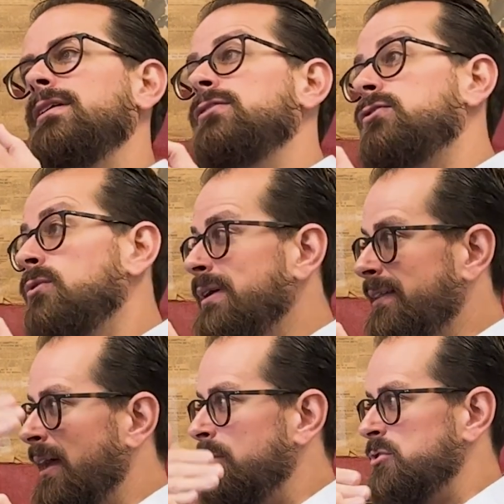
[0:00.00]
ensuing
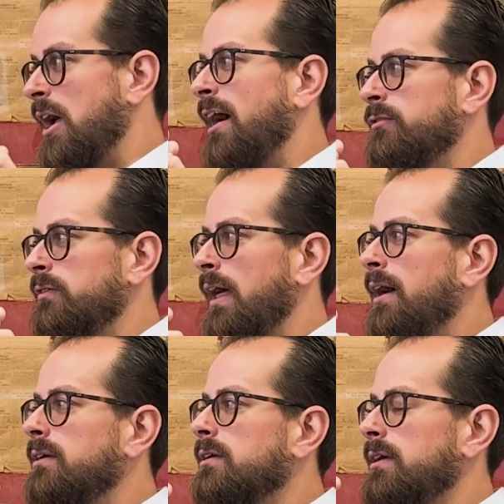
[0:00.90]
damage after
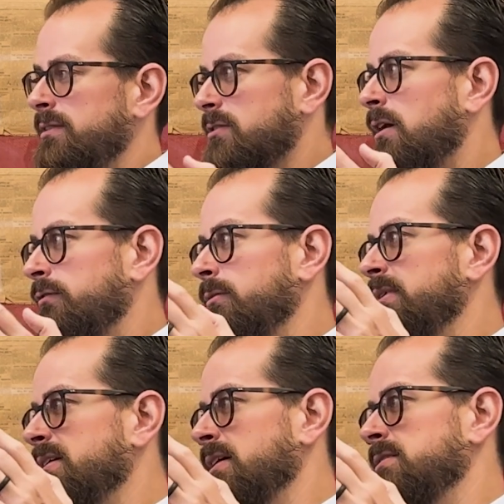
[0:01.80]
that is covered
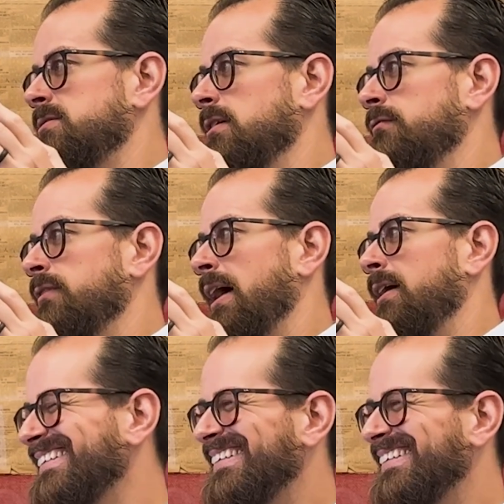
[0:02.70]
because of that.